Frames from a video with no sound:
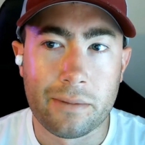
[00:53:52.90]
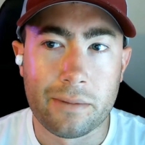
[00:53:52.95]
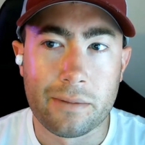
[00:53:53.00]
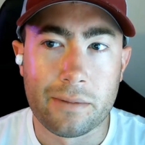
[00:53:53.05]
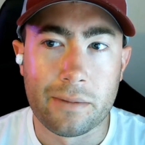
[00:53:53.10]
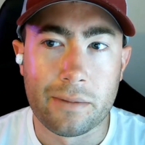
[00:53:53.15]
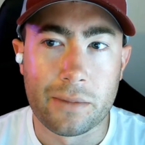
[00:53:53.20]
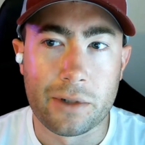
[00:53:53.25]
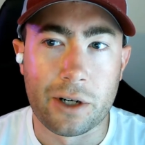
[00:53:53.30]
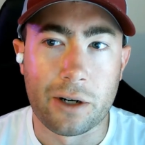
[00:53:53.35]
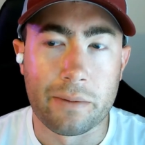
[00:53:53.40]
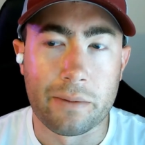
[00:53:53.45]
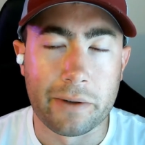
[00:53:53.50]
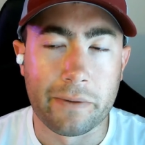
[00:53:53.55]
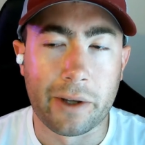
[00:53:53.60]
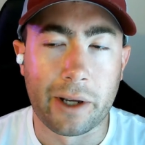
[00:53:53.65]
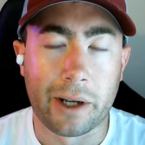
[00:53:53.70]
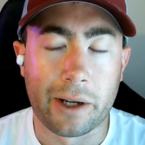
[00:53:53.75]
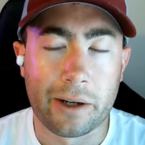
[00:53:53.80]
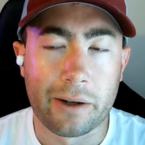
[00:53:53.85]
in terms of
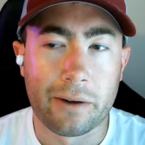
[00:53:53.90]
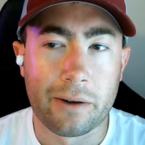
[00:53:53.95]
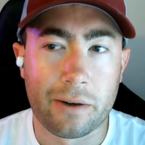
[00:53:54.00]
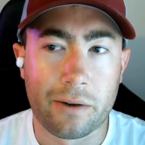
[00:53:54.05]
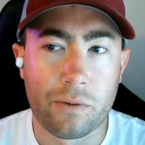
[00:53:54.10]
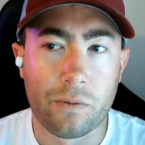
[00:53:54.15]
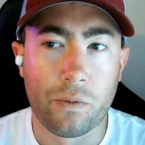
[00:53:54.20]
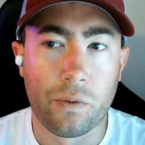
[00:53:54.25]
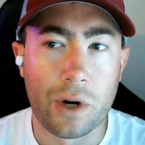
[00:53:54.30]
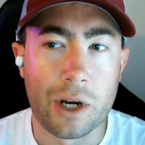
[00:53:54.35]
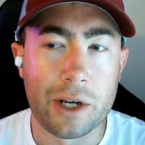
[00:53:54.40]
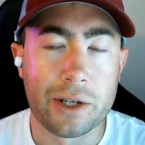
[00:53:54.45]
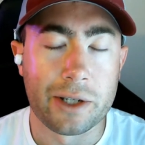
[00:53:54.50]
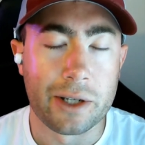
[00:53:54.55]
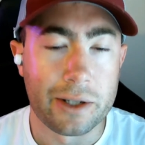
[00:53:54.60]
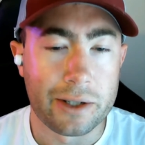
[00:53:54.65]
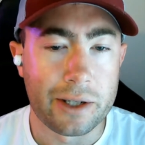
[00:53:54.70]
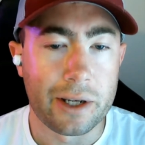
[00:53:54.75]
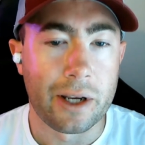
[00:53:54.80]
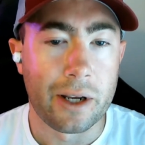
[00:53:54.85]
like
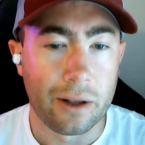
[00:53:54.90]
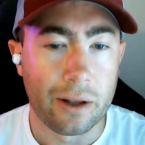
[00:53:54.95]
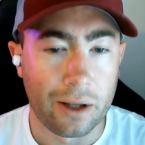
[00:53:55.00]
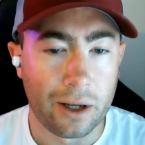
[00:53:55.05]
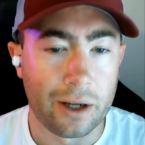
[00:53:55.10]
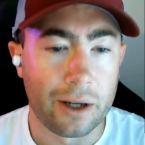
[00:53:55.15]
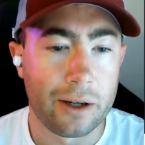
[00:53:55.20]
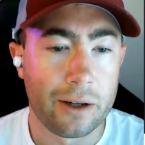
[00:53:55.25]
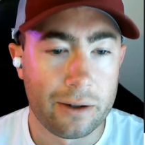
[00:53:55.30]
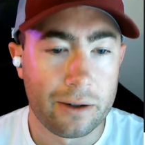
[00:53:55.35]
recency, like